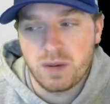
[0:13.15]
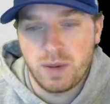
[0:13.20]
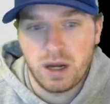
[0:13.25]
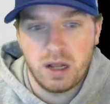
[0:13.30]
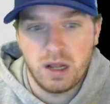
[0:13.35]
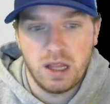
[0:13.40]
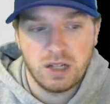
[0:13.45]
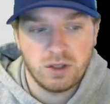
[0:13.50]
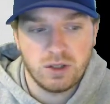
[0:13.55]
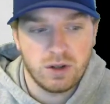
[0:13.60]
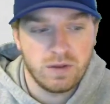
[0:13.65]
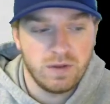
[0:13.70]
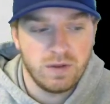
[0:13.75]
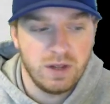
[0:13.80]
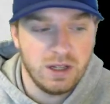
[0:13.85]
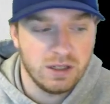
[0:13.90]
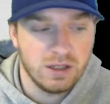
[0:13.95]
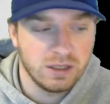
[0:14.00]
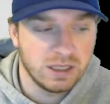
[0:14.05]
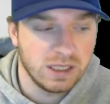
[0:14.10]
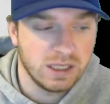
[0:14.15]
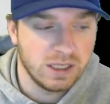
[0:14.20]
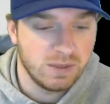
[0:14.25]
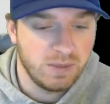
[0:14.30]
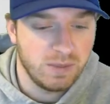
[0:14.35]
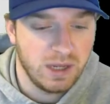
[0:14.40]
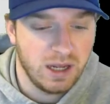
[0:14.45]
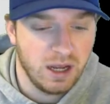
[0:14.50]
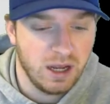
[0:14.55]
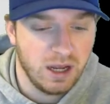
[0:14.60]
about electric fields is
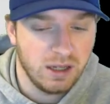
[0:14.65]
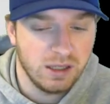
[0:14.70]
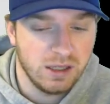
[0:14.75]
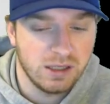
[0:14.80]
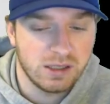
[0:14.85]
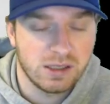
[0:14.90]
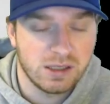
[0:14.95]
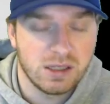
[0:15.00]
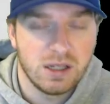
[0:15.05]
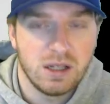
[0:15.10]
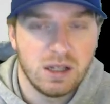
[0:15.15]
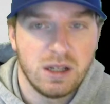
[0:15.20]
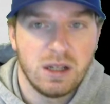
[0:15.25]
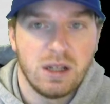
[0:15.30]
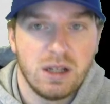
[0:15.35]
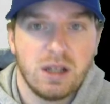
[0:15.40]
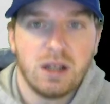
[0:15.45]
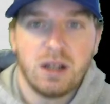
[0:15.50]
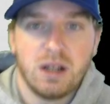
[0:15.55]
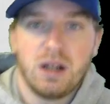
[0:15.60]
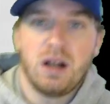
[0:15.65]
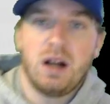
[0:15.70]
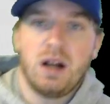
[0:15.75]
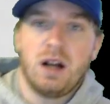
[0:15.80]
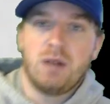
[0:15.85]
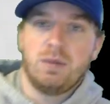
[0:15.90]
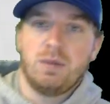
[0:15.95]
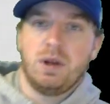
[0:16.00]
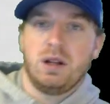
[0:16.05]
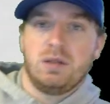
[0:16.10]
because
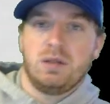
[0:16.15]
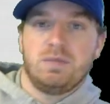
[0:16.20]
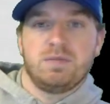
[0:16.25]
um,